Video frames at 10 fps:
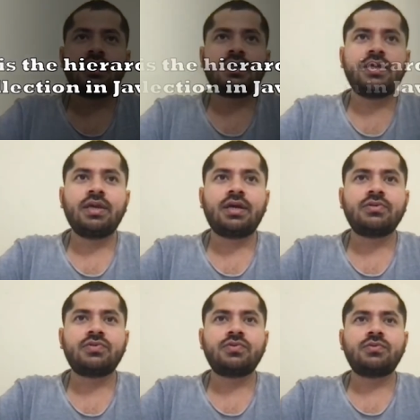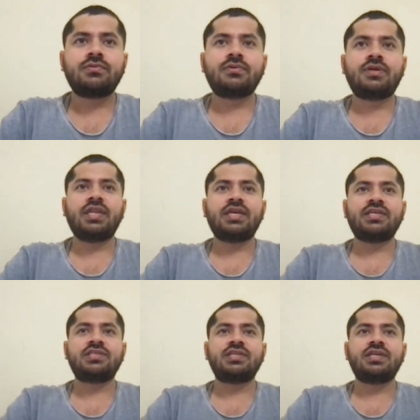Yeah, so
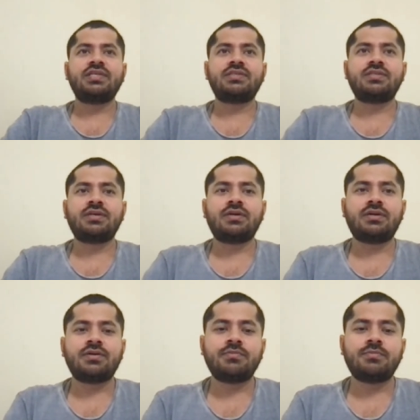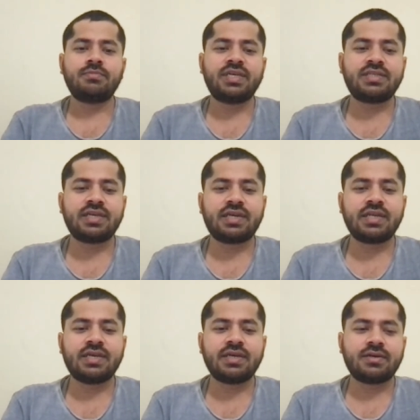collection is uh,
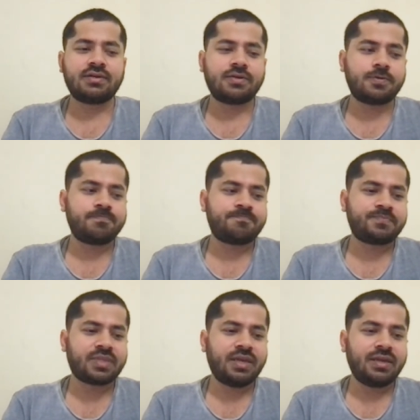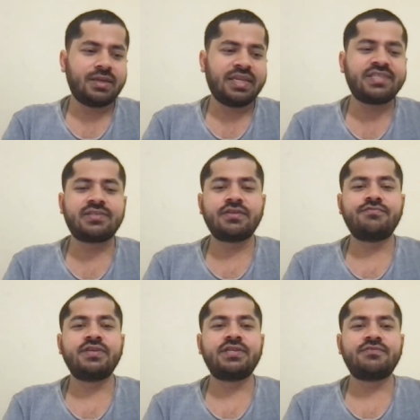basically um, a list
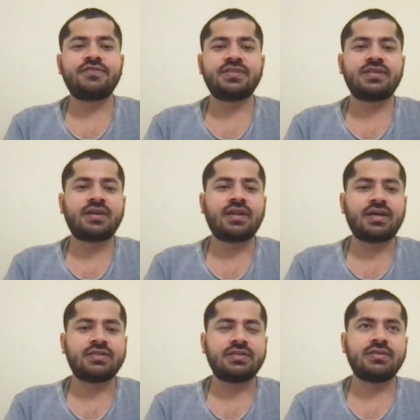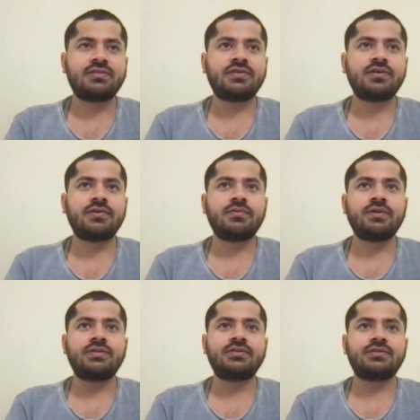of interface and classes. It's a
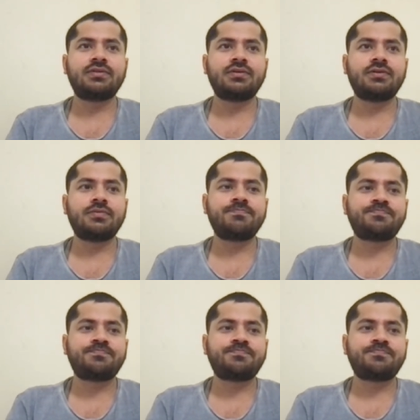it's uh,